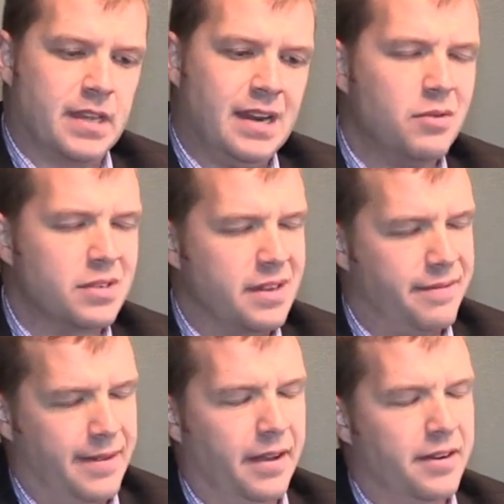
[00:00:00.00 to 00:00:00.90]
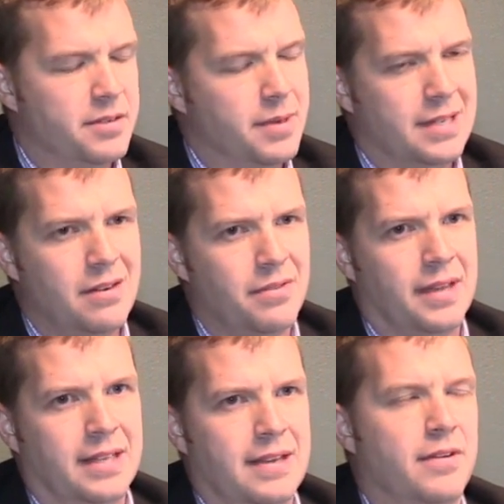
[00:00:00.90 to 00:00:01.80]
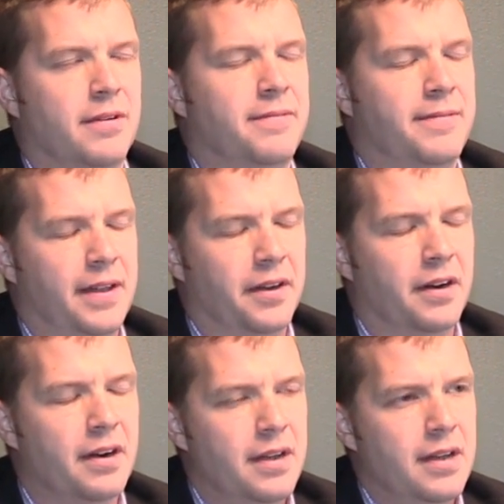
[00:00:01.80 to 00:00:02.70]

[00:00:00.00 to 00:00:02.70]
And I don't want to say failures because I don't think it's ever a failure,